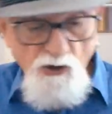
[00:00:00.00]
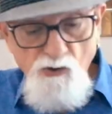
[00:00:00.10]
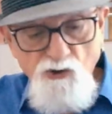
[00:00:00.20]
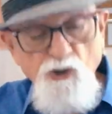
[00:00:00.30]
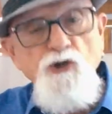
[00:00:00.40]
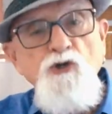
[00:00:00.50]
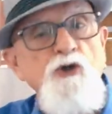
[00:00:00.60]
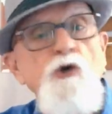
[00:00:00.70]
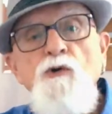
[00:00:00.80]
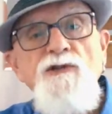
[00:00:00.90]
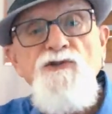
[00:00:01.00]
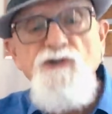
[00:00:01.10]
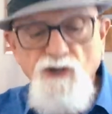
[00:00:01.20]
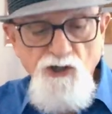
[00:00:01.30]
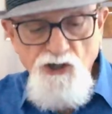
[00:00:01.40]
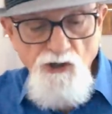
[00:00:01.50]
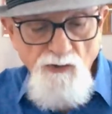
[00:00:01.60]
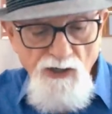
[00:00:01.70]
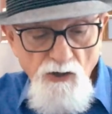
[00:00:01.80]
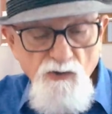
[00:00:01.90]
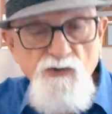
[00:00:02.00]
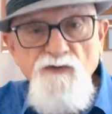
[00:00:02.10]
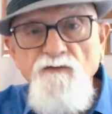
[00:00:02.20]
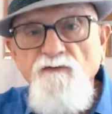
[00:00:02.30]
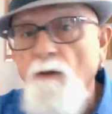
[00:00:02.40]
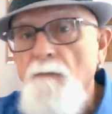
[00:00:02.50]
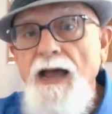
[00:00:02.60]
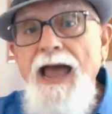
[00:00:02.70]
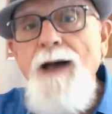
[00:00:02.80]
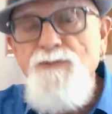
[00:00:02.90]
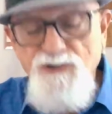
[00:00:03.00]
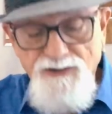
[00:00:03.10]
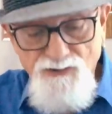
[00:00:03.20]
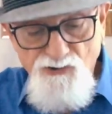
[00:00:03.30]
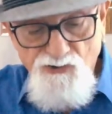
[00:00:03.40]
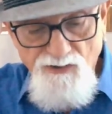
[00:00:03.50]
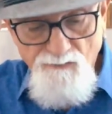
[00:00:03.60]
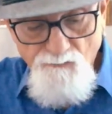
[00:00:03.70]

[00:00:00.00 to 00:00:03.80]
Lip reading: no tourist curios from my absence.